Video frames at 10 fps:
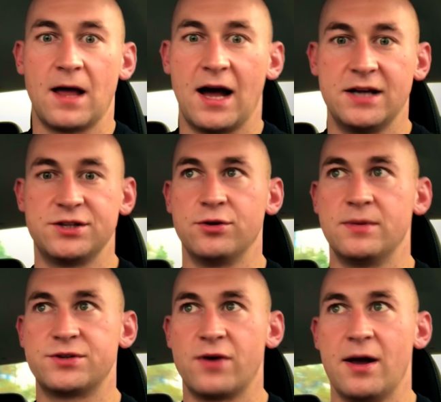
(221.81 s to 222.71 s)
I do
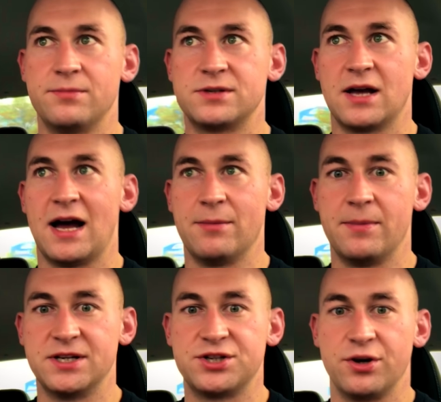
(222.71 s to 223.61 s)
miss reps, I'm a
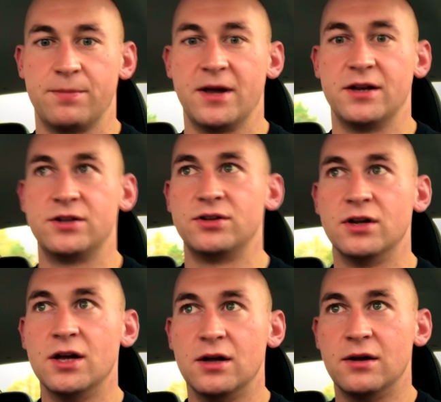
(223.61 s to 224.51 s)
bit stupid.
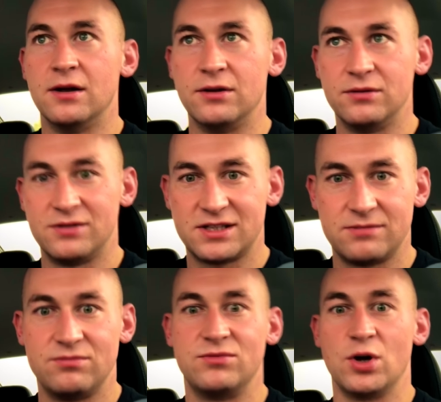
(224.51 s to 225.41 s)

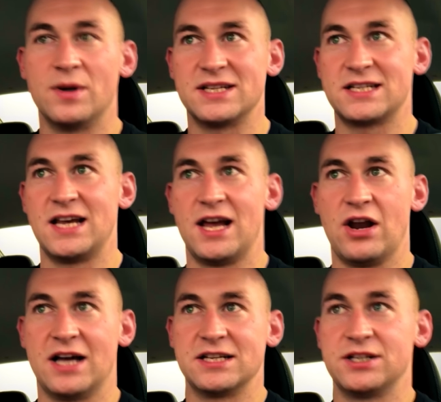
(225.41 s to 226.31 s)
Do as I say,
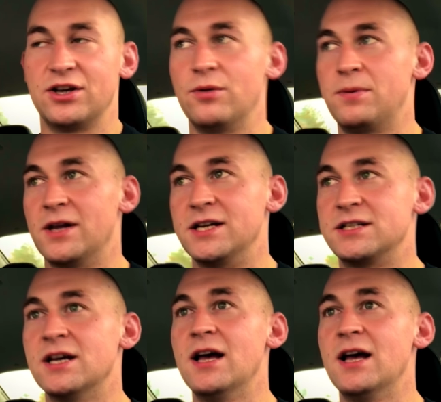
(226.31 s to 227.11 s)
not as I do, please.